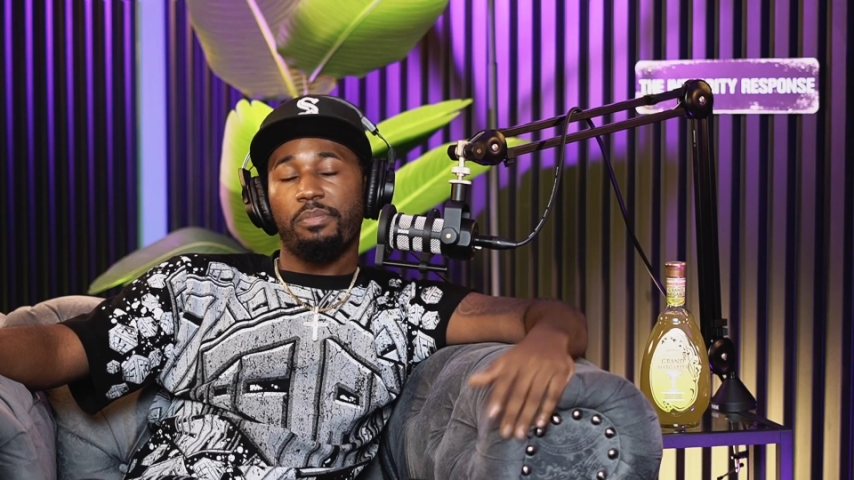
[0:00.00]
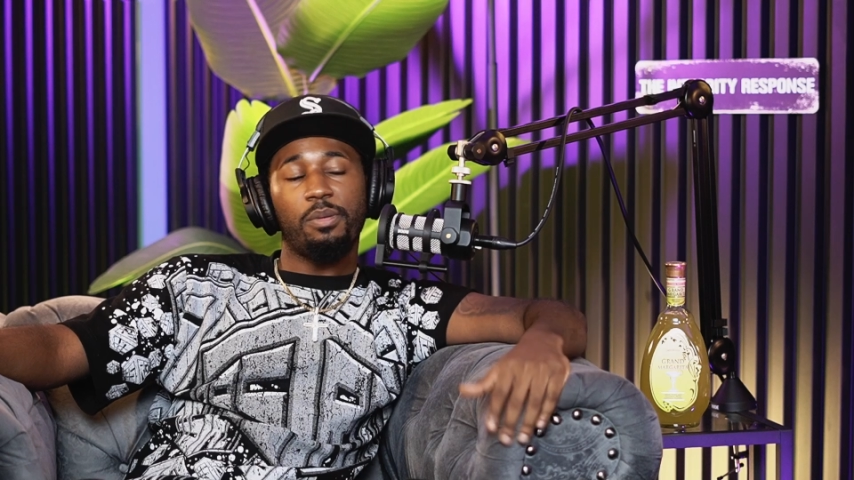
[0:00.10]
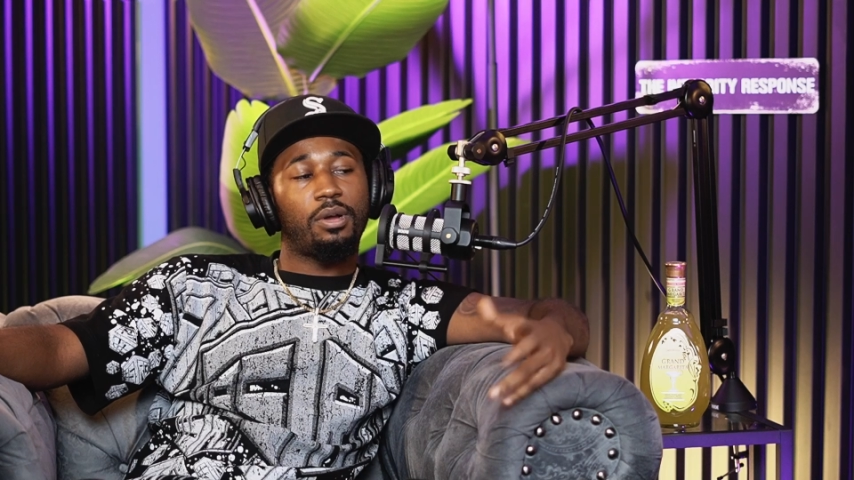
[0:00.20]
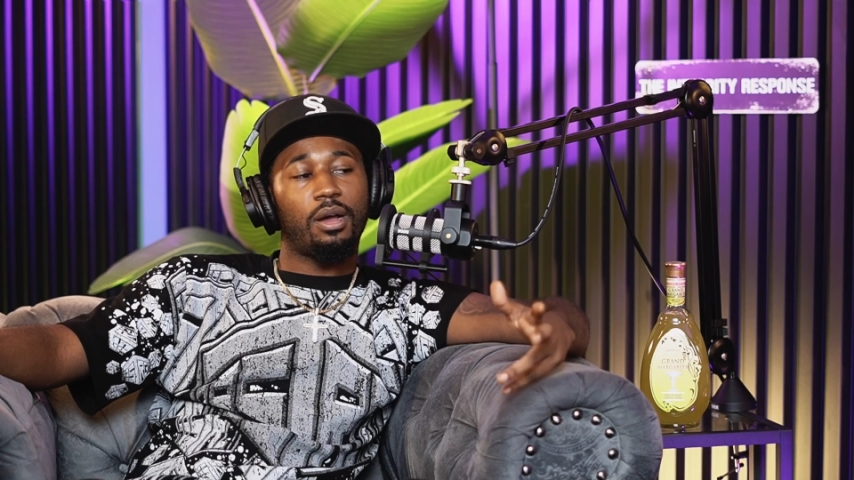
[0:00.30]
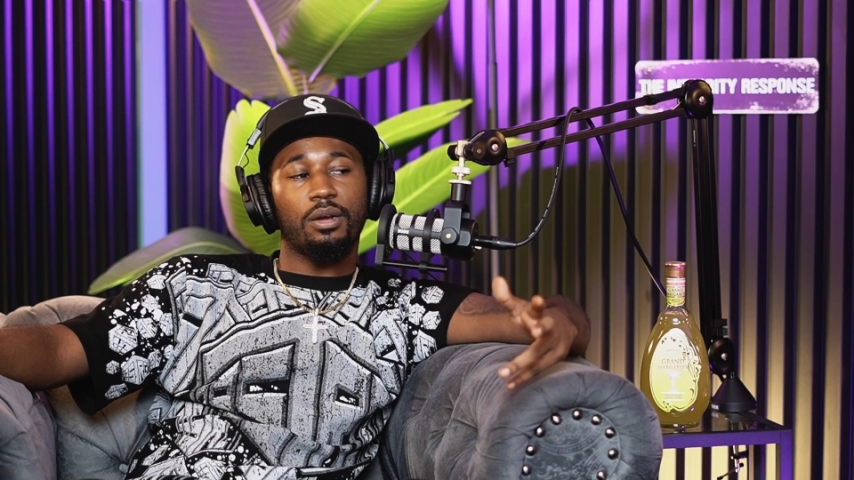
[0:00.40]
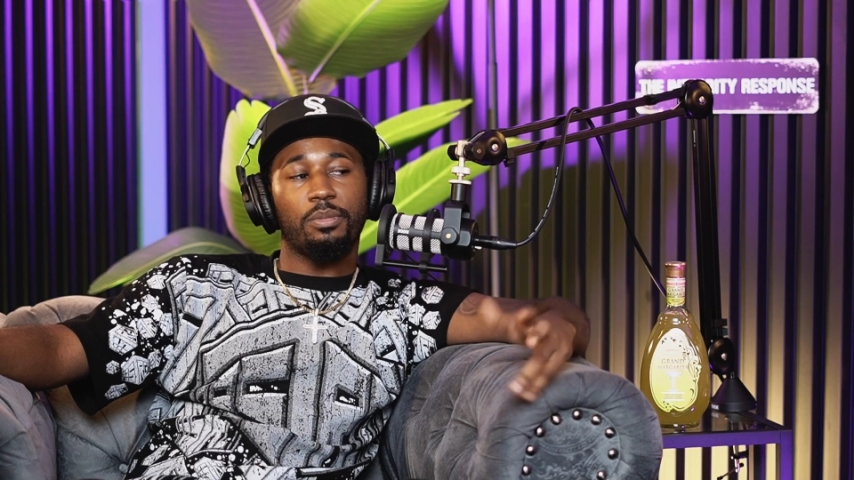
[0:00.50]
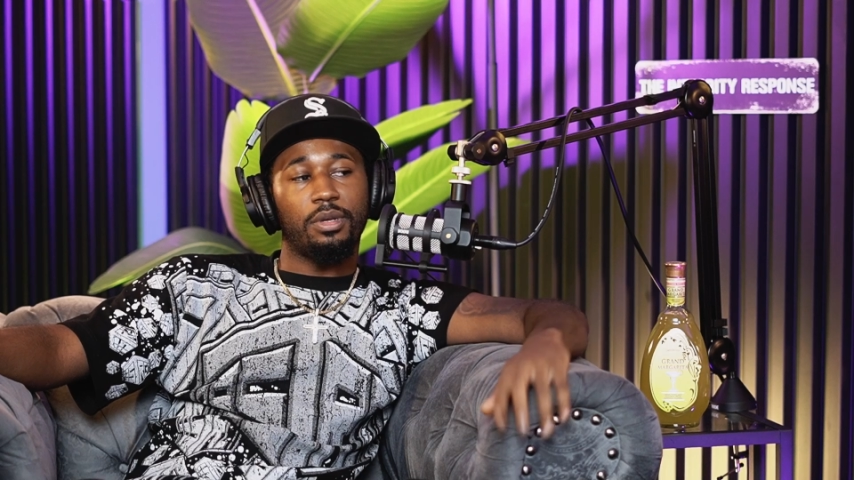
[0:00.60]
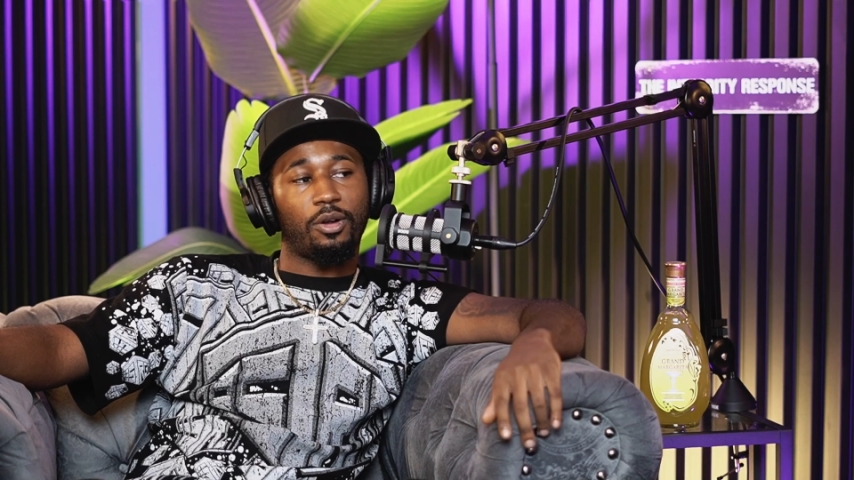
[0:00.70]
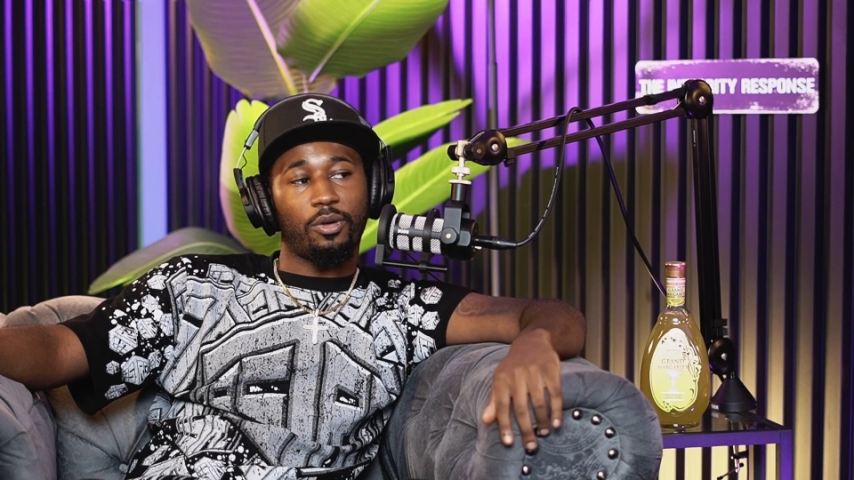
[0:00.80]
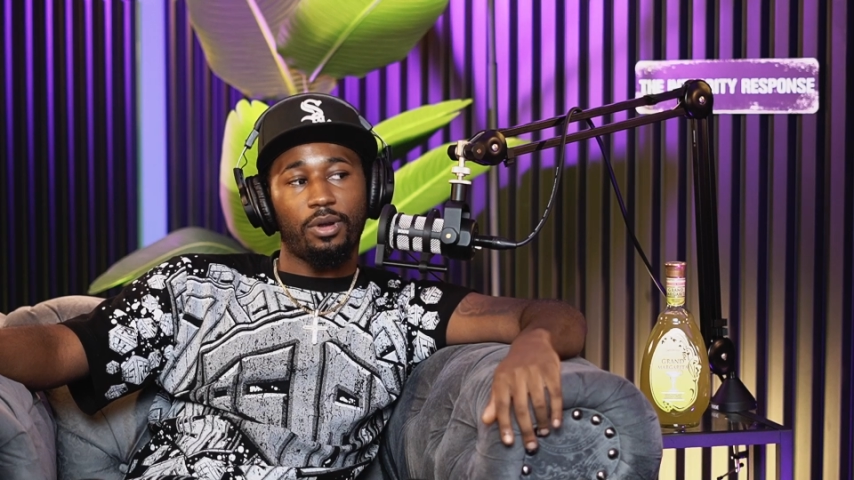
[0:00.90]
People come to
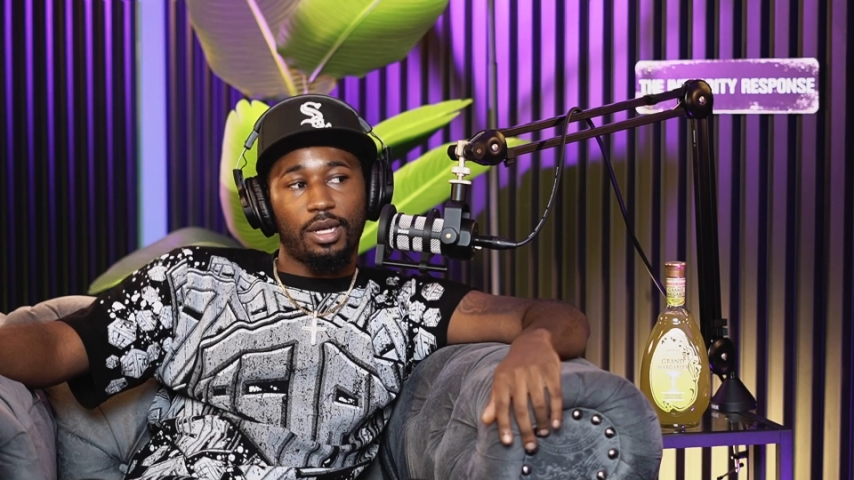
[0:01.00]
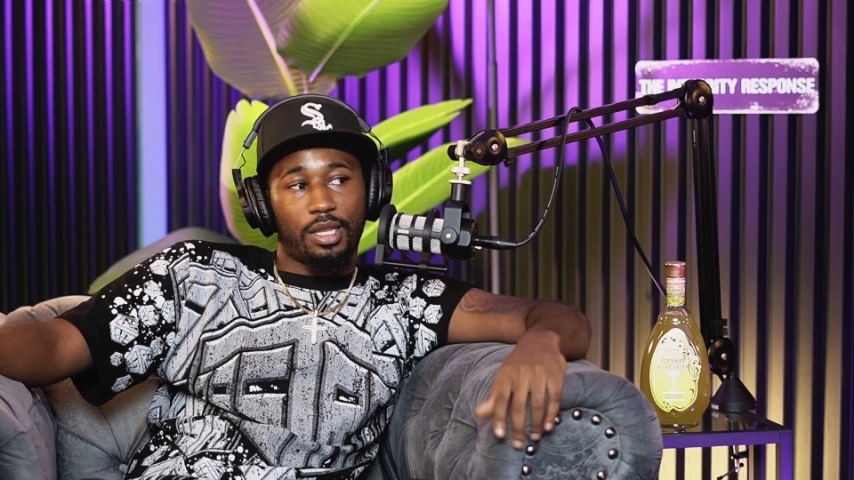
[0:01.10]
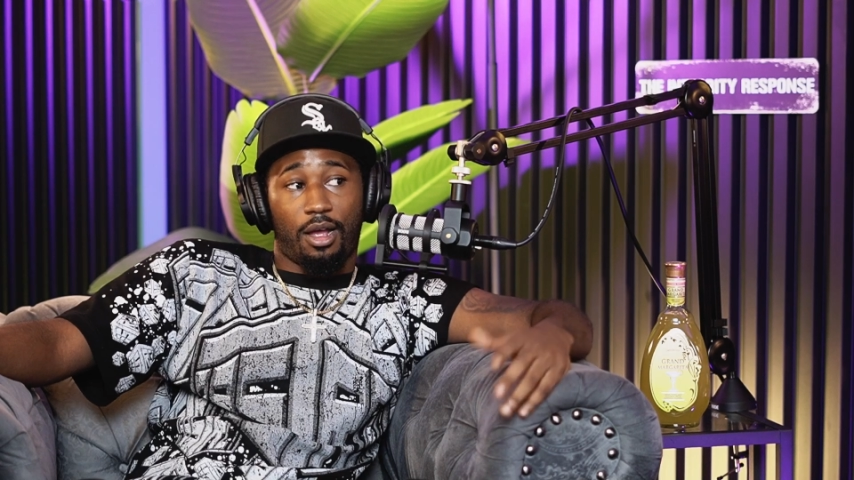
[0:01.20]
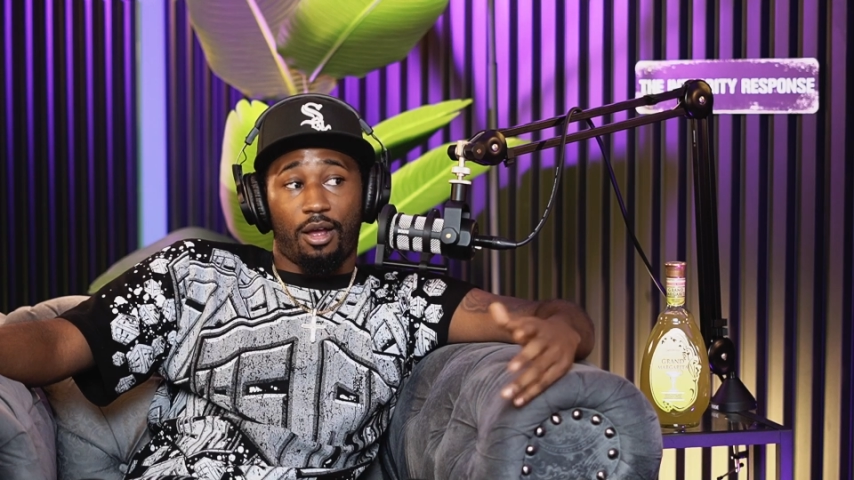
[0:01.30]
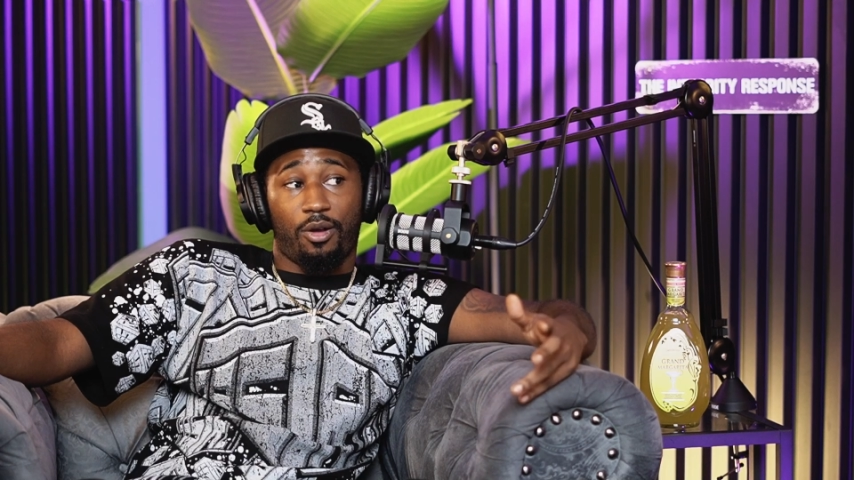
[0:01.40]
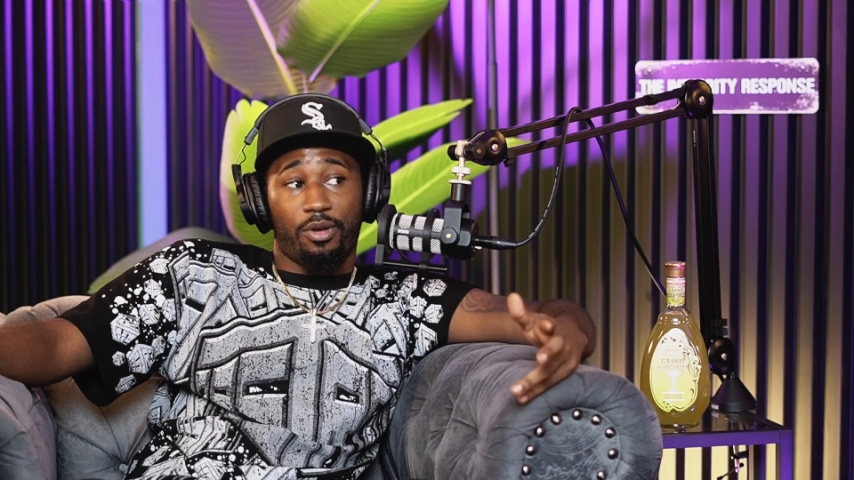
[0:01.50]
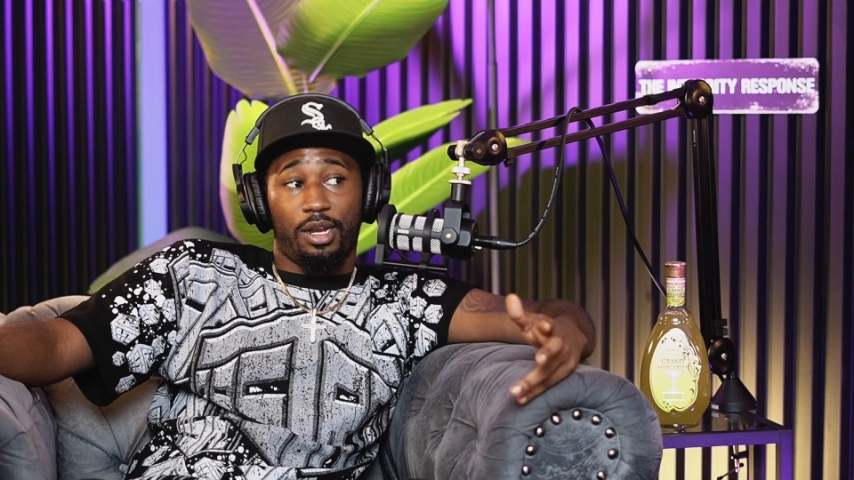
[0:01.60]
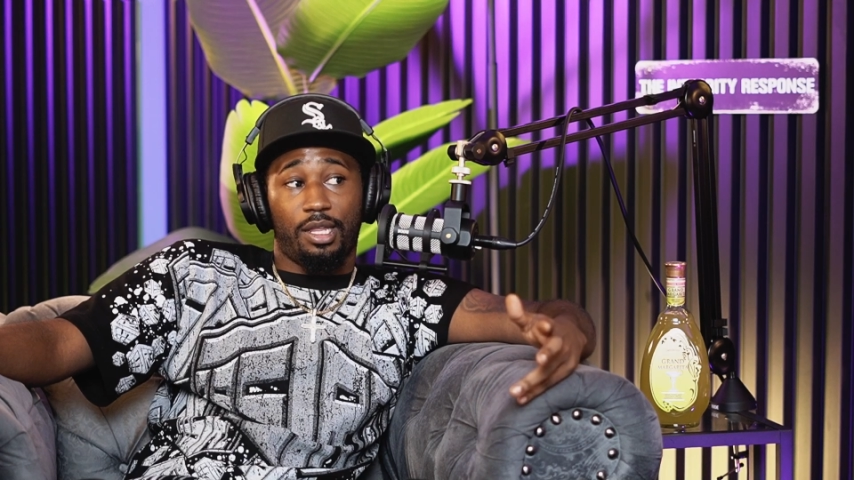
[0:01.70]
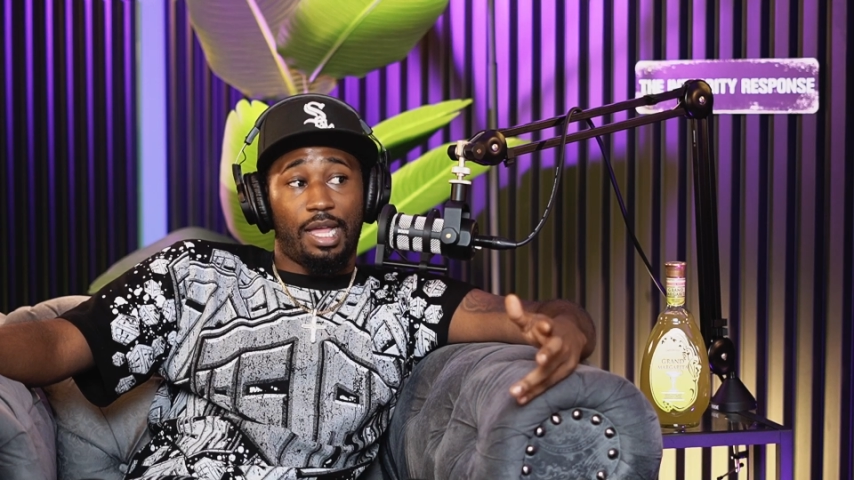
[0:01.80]
me correct like already.